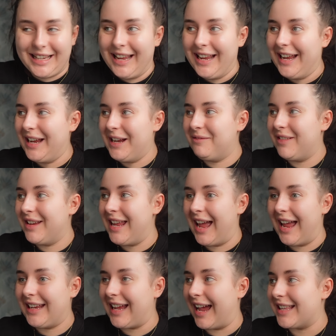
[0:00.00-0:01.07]

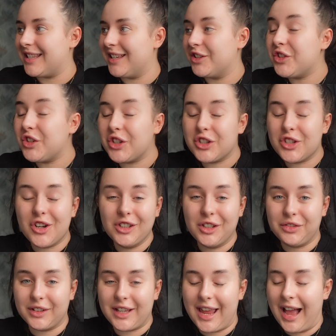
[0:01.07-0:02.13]
Yeah, guys, it's just so
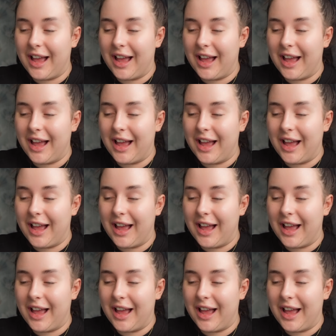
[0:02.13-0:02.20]
lovely.